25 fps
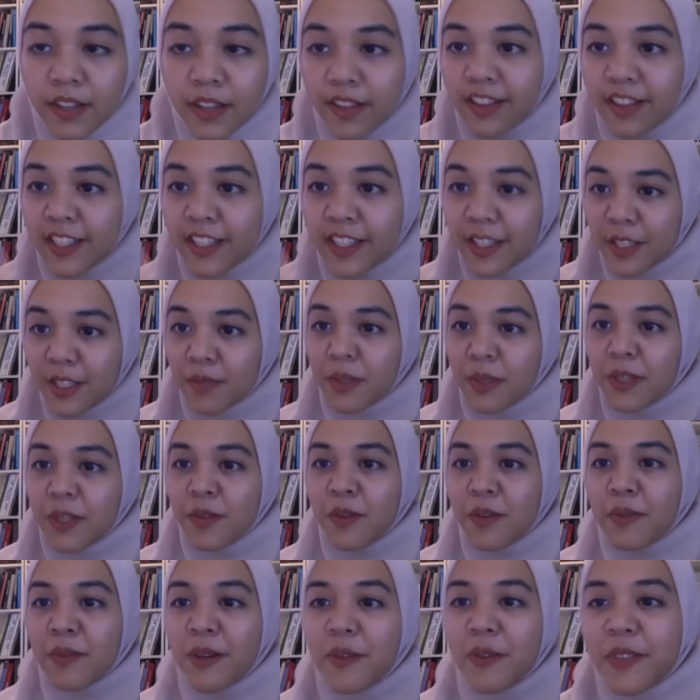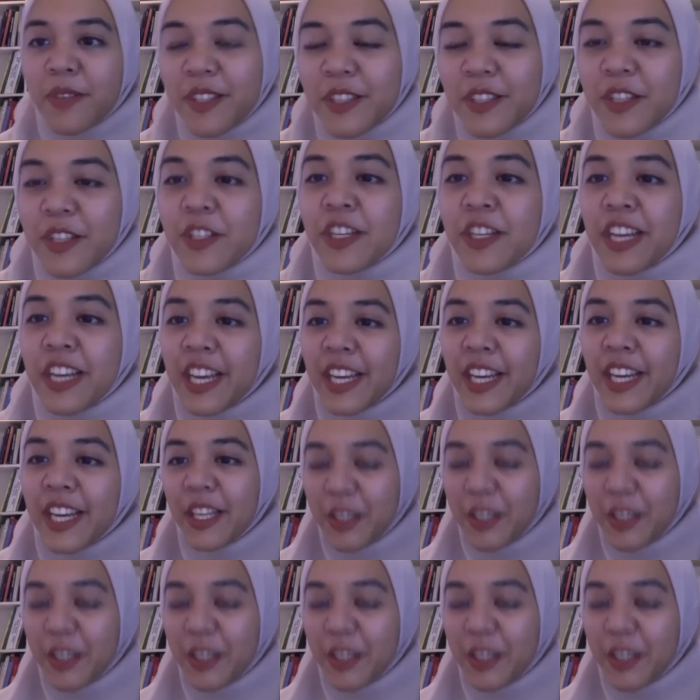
this is based on my research, and mm-hmm.